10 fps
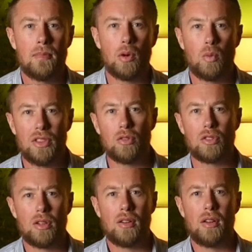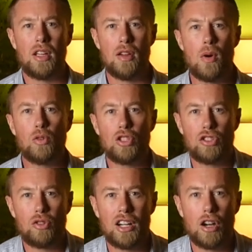But when those emotions
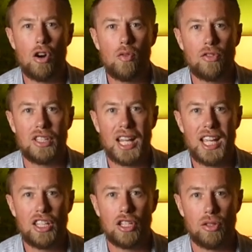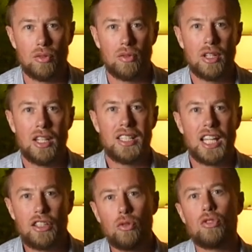try to overtake you,
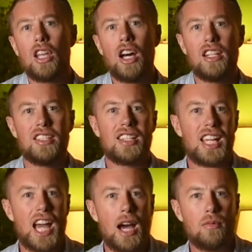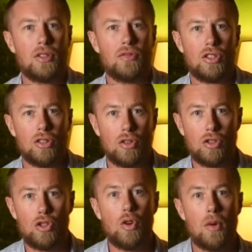take those thoughts captive
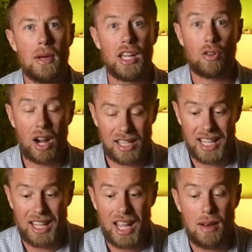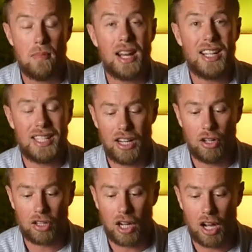to obey Christ and meditate
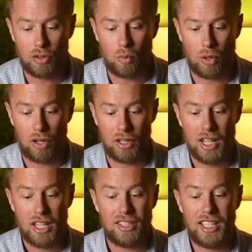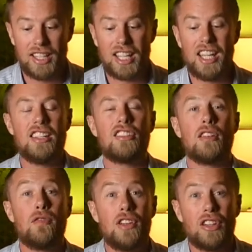on God's word. You see, the key is to
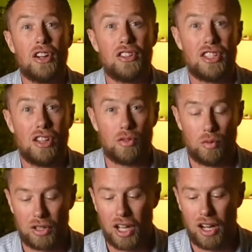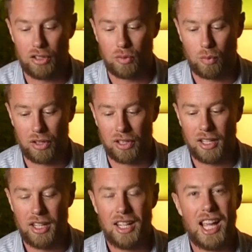fill ourselves with God's word
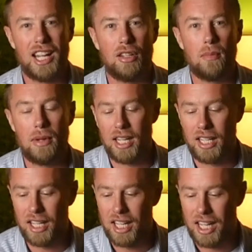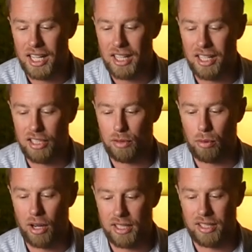and to be in His
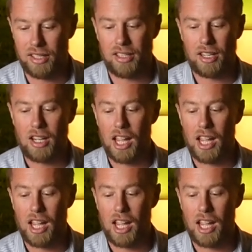presence.